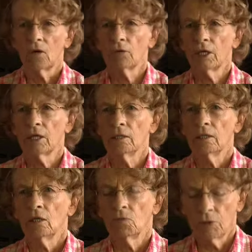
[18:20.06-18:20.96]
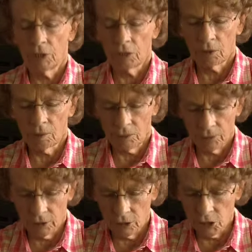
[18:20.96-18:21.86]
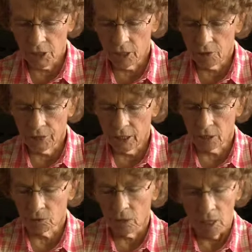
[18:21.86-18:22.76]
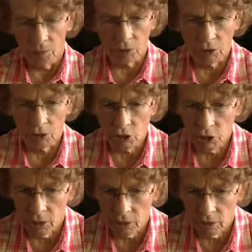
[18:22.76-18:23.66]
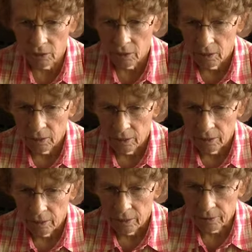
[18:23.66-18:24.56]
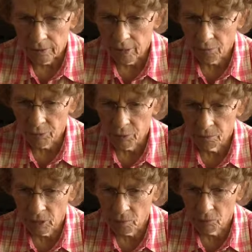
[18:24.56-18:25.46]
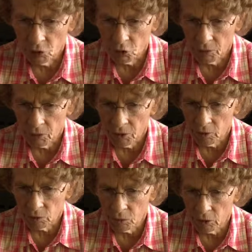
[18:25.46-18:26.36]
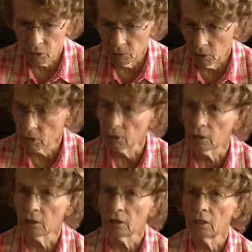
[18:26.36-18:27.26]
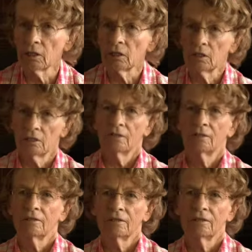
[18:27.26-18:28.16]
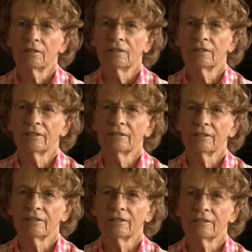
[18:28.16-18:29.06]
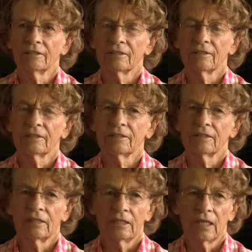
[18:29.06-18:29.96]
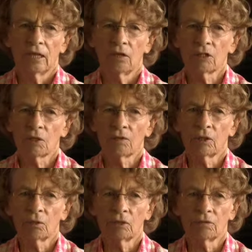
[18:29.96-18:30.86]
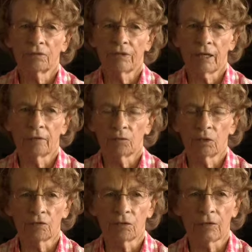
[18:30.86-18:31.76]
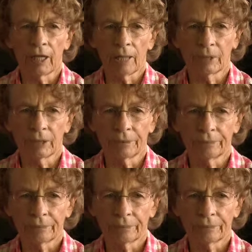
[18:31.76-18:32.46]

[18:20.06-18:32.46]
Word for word: Okay, one thing I thought about the, just the other day, and I, am going to tell Shanna, have put in my obituary that I was burned in a boxcar. You know. Mm -hmm. And also, I've got a wonderful, wonderful family.